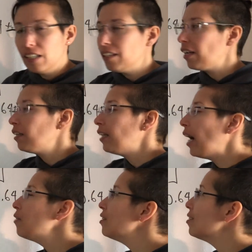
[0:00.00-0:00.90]
that
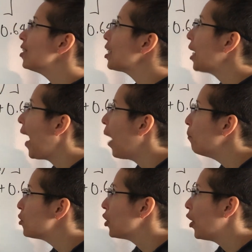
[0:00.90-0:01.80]
allows us to
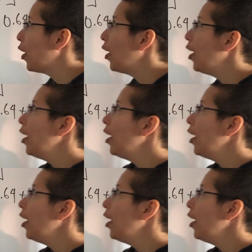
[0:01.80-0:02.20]
capture